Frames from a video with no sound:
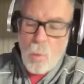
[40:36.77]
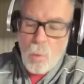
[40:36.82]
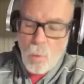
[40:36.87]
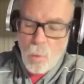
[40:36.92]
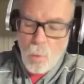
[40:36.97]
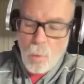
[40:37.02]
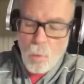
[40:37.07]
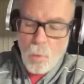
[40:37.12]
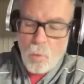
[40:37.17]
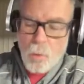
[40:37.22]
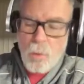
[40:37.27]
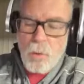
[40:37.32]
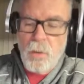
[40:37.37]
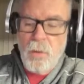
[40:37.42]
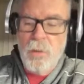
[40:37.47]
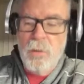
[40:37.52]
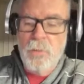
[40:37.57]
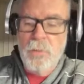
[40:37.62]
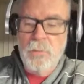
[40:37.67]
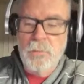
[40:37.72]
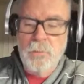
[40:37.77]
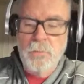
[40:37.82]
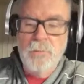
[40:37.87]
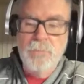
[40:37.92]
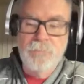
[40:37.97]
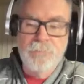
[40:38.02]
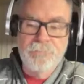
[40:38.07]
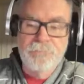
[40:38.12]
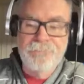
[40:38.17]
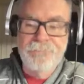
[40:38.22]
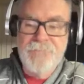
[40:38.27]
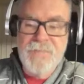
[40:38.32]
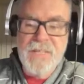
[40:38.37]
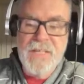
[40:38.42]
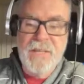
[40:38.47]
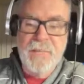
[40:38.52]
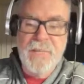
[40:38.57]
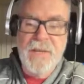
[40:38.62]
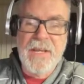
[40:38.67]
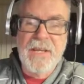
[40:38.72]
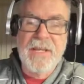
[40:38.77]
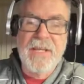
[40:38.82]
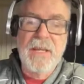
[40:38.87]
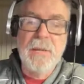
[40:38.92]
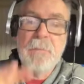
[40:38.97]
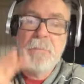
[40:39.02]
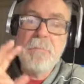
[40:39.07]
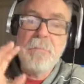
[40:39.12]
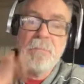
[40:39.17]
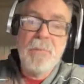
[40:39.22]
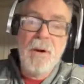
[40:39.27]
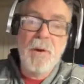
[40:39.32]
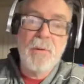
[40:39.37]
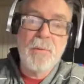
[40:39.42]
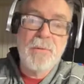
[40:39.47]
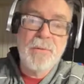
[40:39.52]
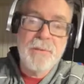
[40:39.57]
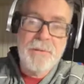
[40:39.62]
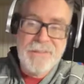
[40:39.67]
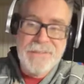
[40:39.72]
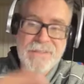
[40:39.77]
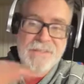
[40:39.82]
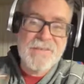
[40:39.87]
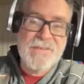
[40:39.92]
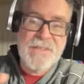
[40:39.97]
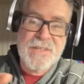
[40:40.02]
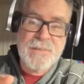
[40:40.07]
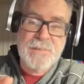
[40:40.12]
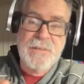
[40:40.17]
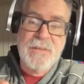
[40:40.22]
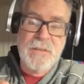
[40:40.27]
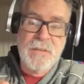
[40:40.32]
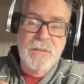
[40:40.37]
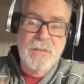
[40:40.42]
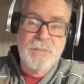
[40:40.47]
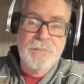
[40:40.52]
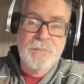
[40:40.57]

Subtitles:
or Team Yankee, both in 6 mil.